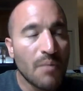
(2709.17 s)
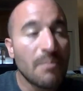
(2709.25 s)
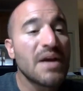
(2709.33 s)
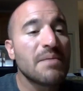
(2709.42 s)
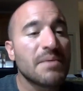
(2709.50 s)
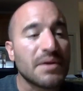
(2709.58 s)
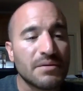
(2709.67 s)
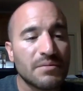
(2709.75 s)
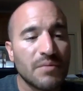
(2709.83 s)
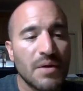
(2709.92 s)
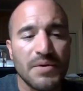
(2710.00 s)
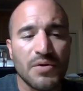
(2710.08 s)
Maybe.
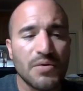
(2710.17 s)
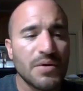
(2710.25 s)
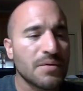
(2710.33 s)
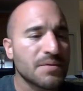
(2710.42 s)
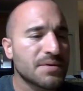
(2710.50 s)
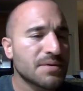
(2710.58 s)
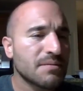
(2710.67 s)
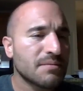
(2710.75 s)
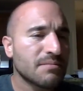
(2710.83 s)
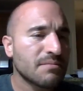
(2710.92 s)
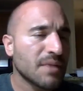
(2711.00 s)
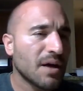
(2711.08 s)
Who knows?
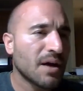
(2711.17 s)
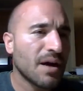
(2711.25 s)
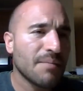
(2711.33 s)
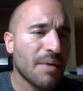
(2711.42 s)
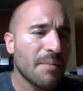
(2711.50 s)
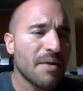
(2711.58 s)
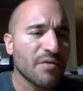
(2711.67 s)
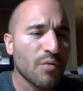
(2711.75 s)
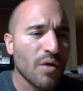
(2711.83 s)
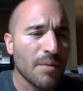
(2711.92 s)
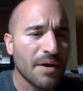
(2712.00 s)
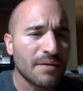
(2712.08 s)
I'm
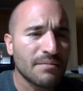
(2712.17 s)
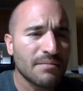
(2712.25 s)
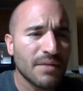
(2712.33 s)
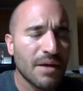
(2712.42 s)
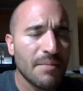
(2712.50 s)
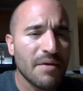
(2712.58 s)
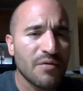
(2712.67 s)
everywhere, man. I'm